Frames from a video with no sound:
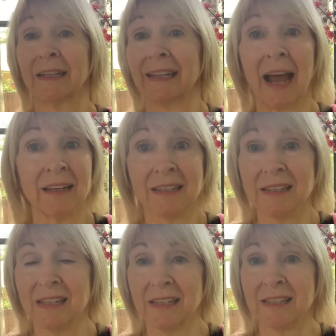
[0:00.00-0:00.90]

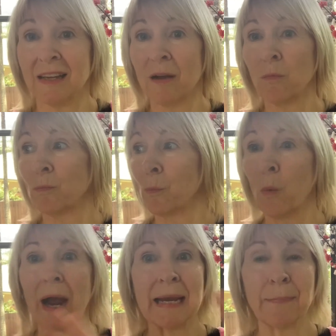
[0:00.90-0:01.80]
galaxies,
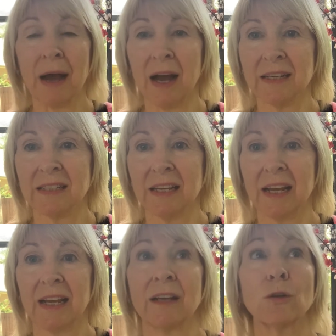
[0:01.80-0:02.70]
way past there.